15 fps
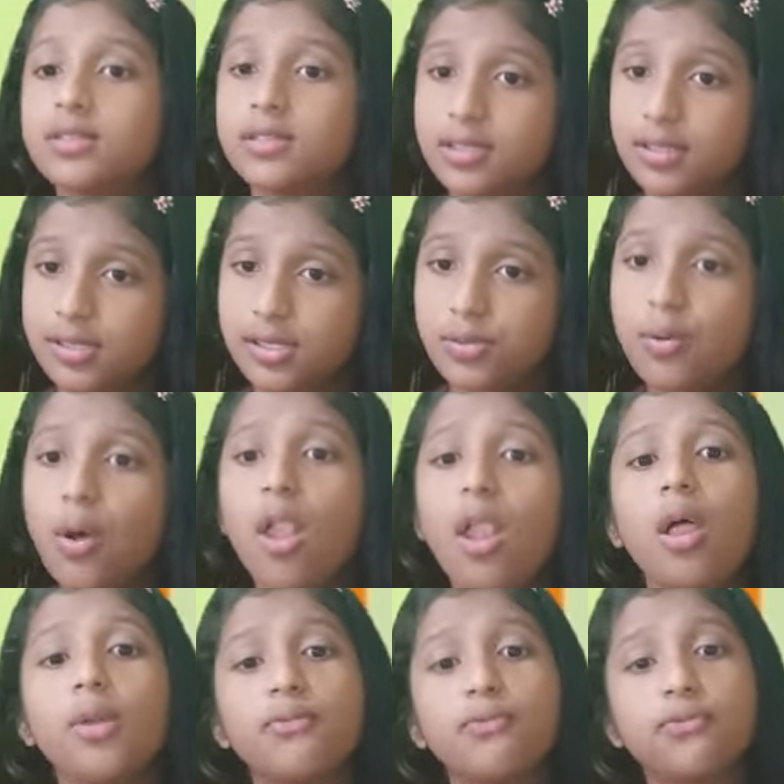The
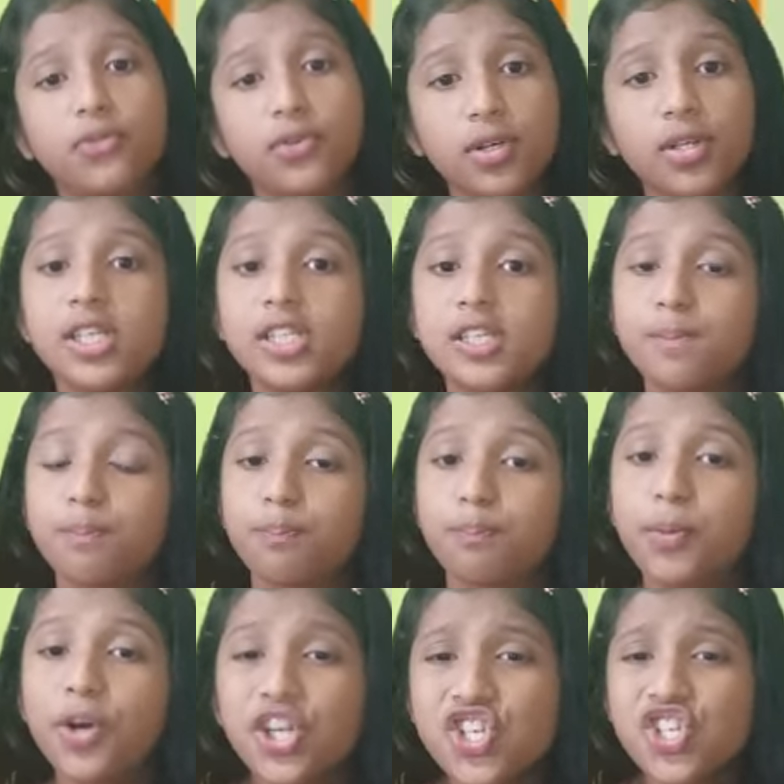swallowed food is
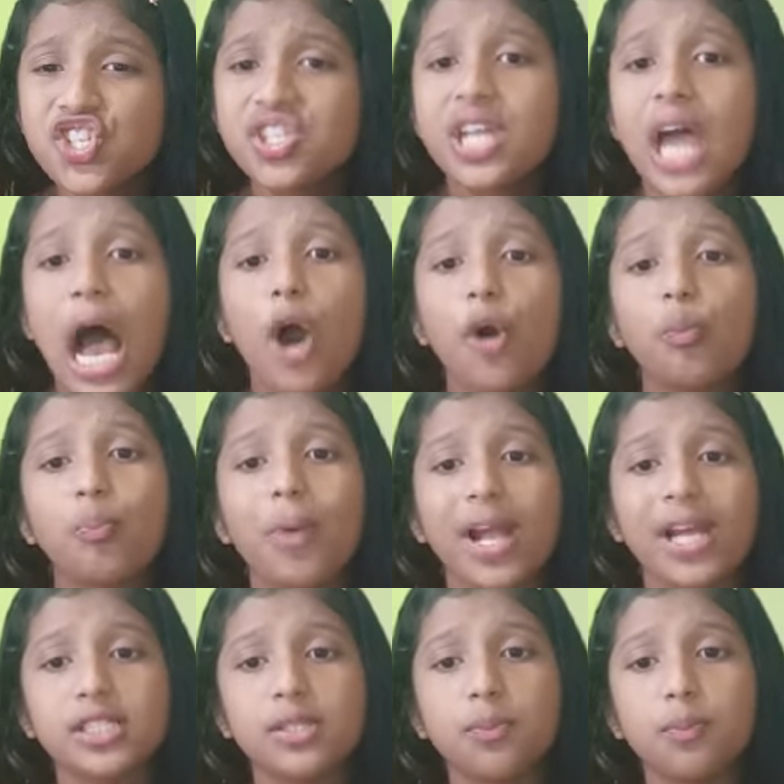pushed down
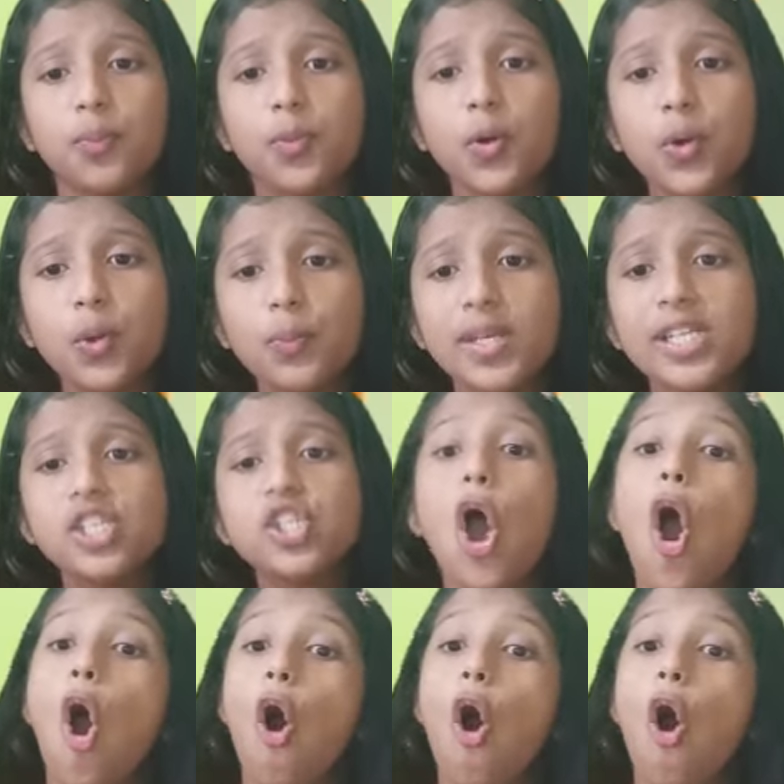by the movement